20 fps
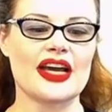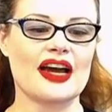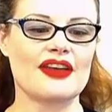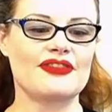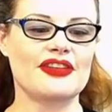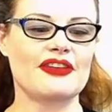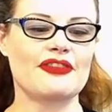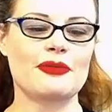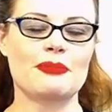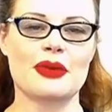I've
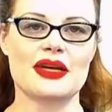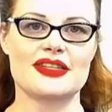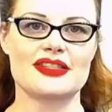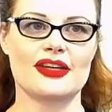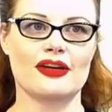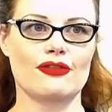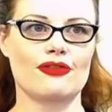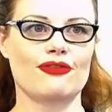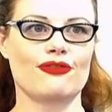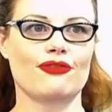given
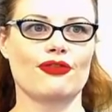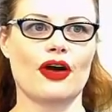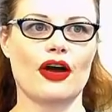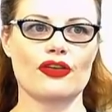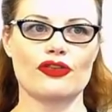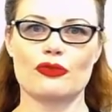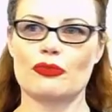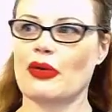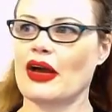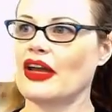myself
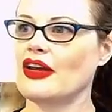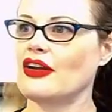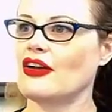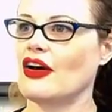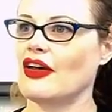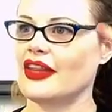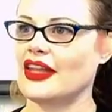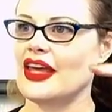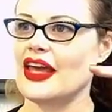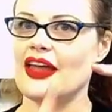frostbite
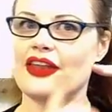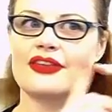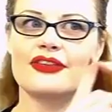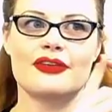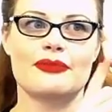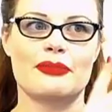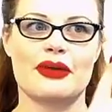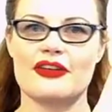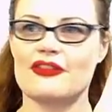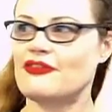on the end of
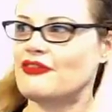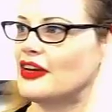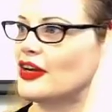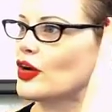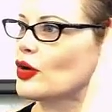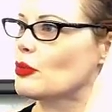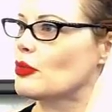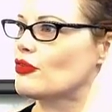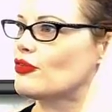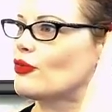my finger
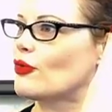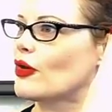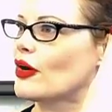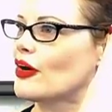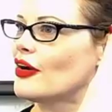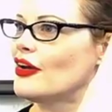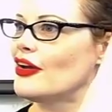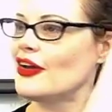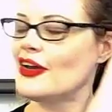before